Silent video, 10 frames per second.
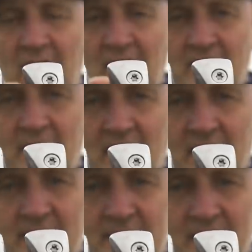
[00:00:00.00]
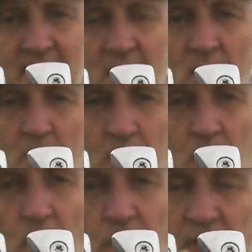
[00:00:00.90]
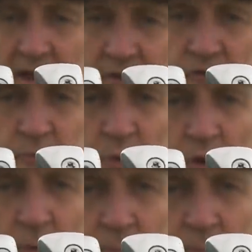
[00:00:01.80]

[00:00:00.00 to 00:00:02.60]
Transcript: into that uh, profile the smaller